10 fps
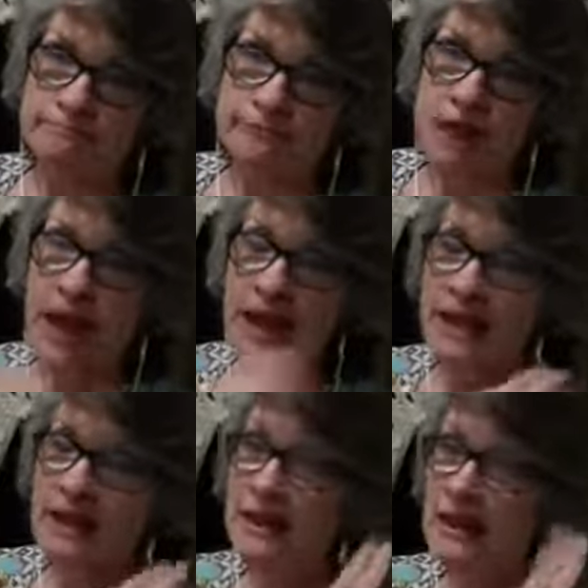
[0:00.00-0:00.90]
I
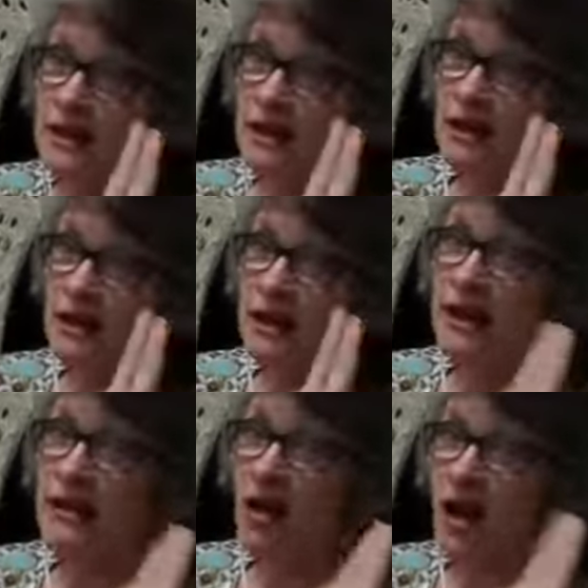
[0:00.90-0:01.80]
can hear
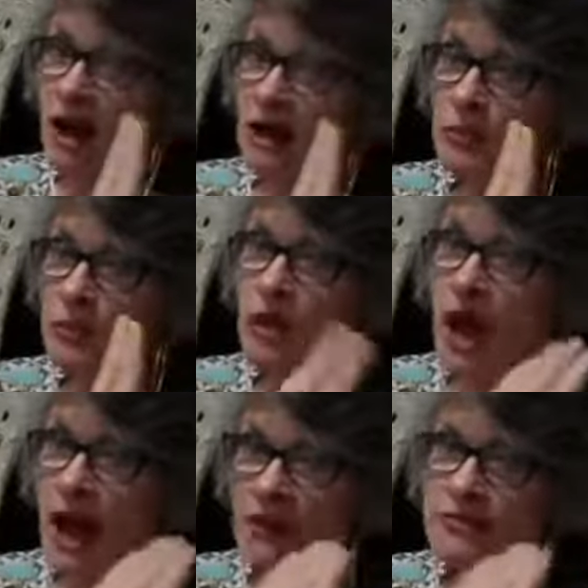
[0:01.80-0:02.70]
an audible
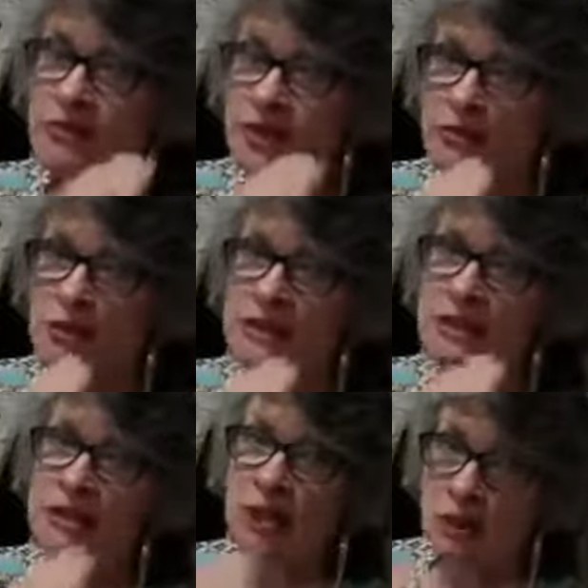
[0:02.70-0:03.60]
high
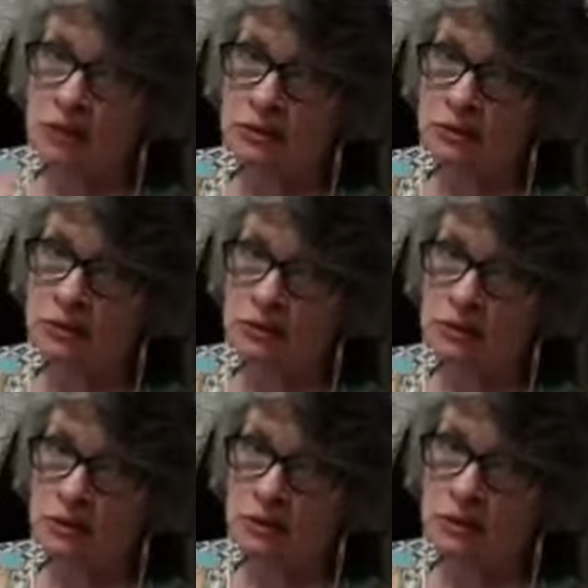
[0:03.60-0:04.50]
frequency tone
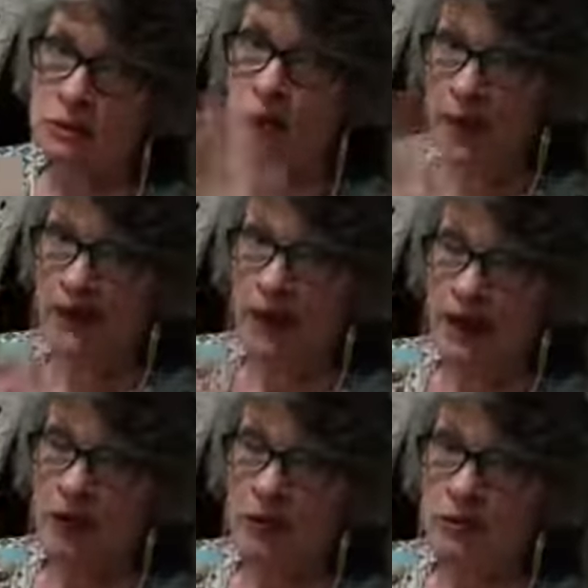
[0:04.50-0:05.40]
right now